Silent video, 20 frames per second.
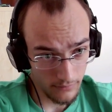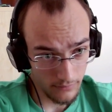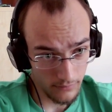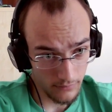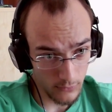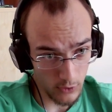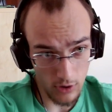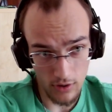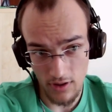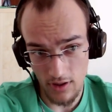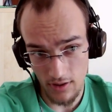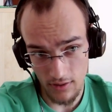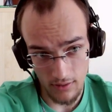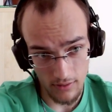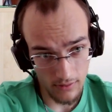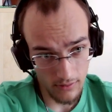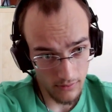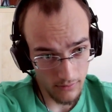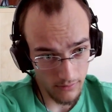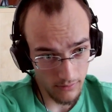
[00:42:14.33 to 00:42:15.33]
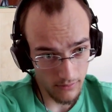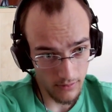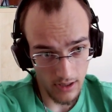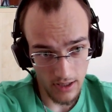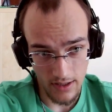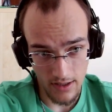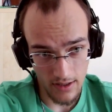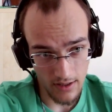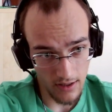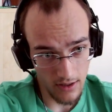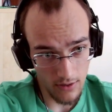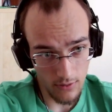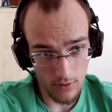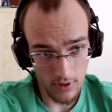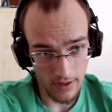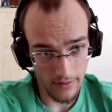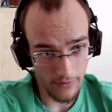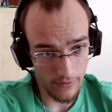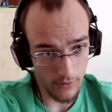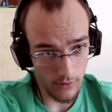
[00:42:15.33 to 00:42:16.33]
also, let's say rook
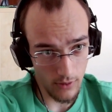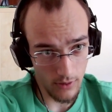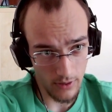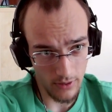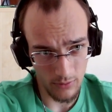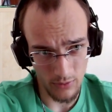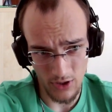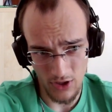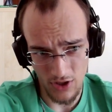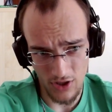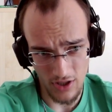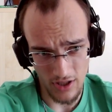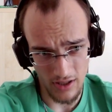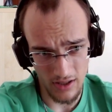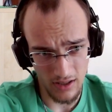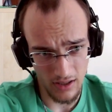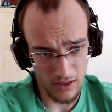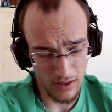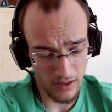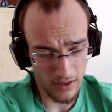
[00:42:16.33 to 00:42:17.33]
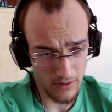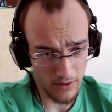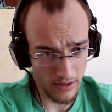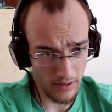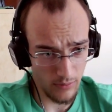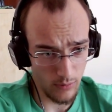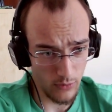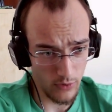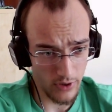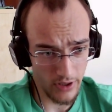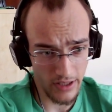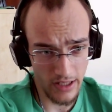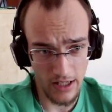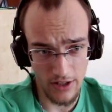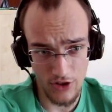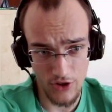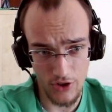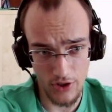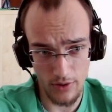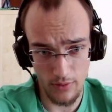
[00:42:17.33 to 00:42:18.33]
e4, which I think is a more
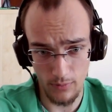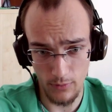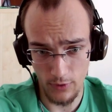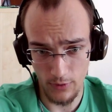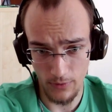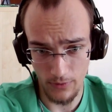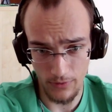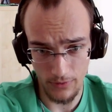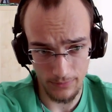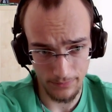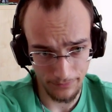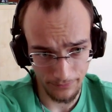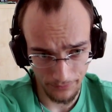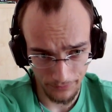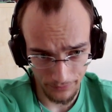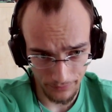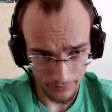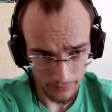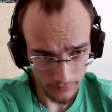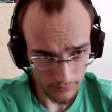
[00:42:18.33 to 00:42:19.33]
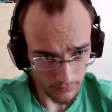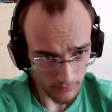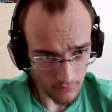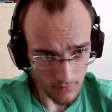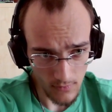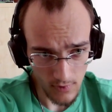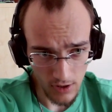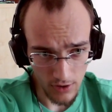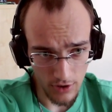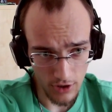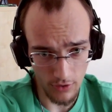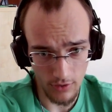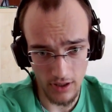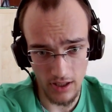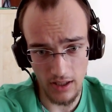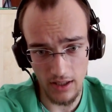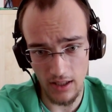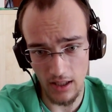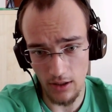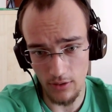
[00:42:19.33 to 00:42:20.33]
natural move. You
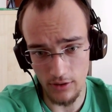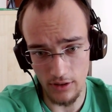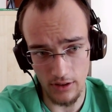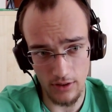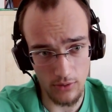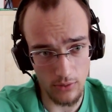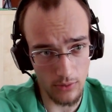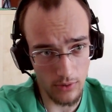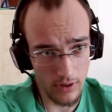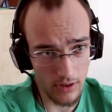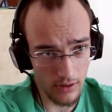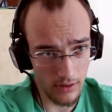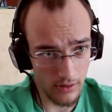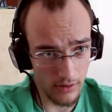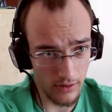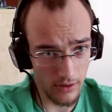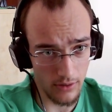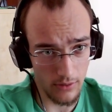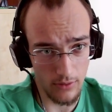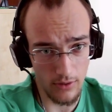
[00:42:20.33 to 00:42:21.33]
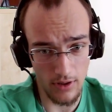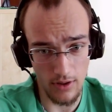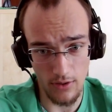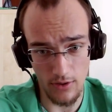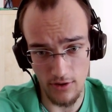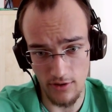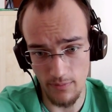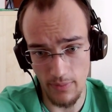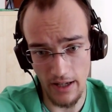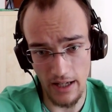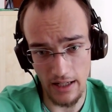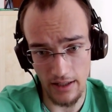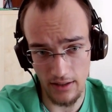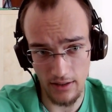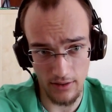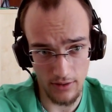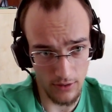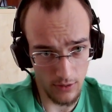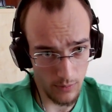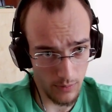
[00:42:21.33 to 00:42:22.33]
kick out the rook goes
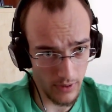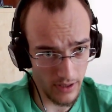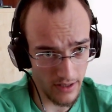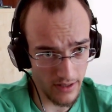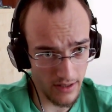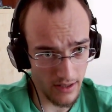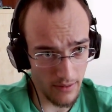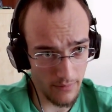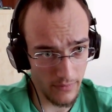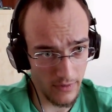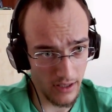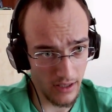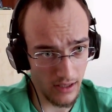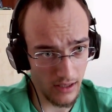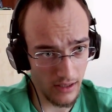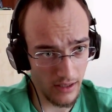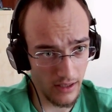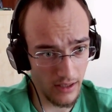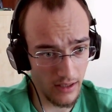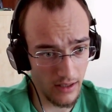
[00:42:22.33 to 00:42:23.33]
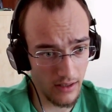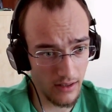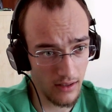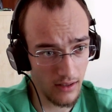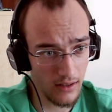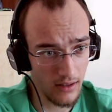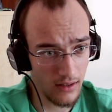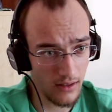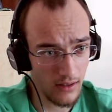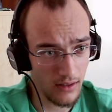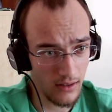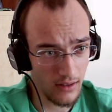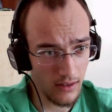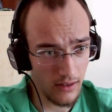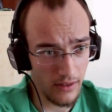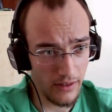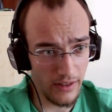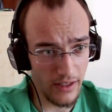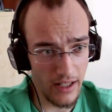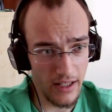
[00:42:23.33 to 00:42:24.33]
back, you play something like
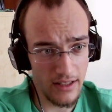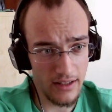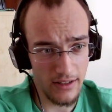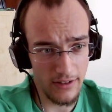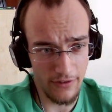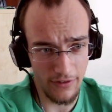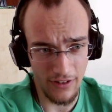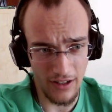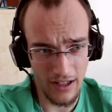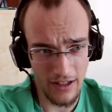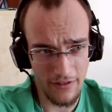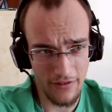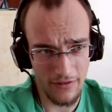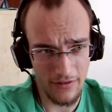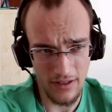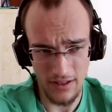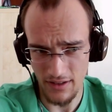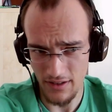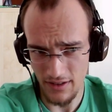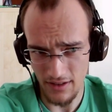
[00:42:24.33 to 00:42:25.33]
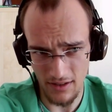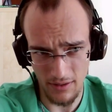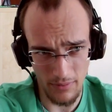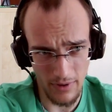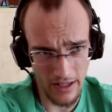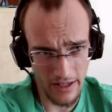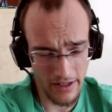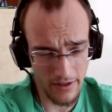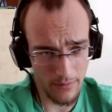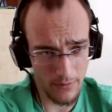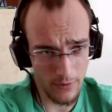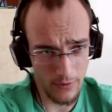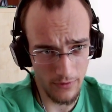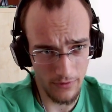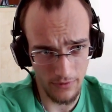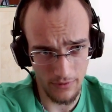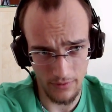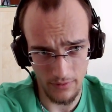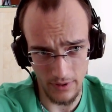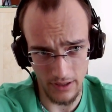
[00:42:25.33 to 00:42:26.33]
knight d5, this is the best move,
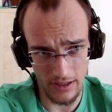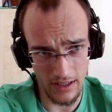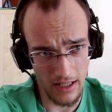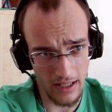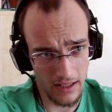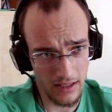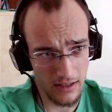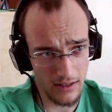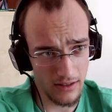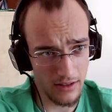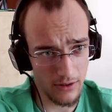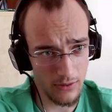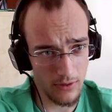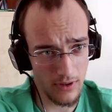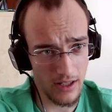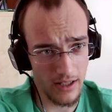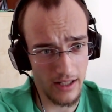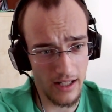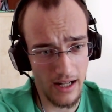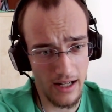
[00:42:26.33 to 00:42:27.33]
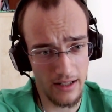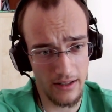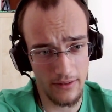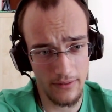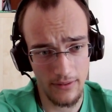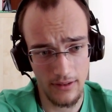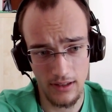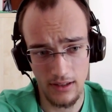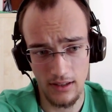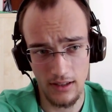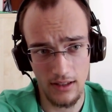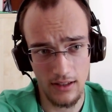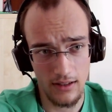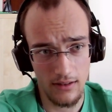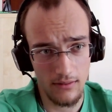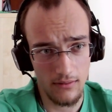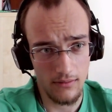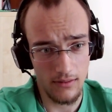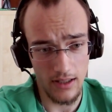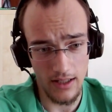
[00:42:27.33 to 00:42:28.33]
attacking the rook again.
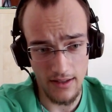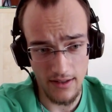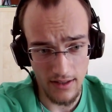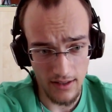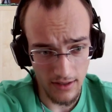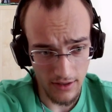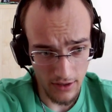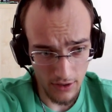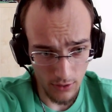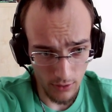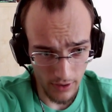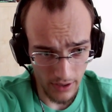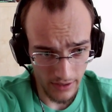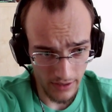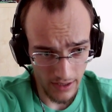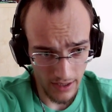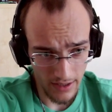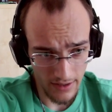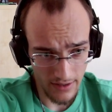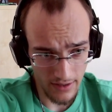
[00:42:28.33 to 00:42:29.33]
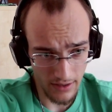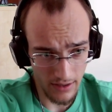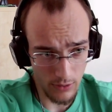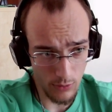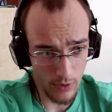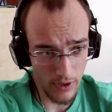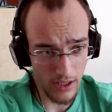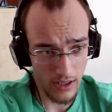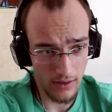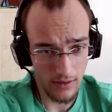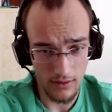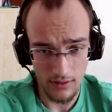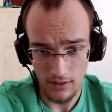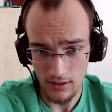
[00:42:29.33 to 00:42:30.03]
Let's say the rook attacks the queen